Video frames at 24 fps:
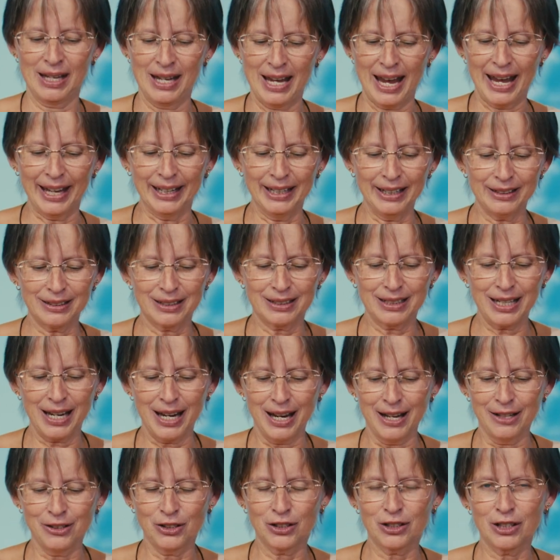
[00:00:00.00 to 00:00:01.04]
And it
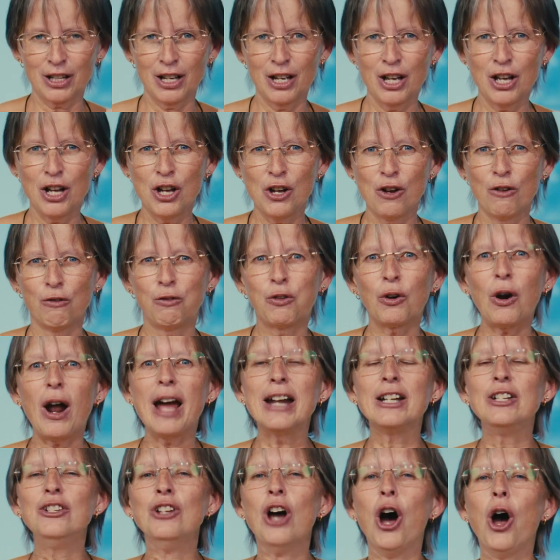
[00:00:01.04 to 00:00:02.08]
says, for I
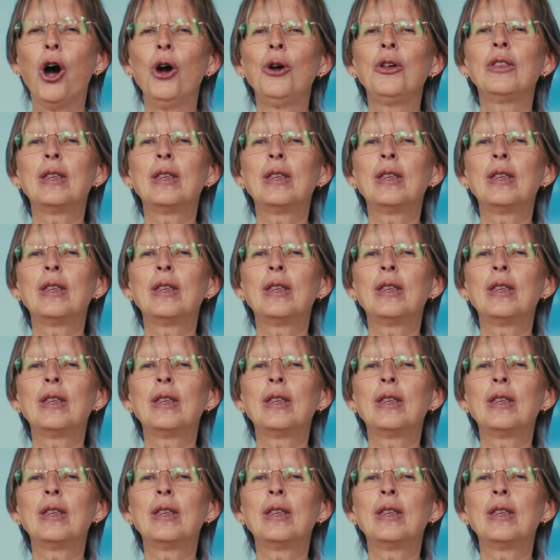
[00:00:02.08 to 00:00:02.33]
know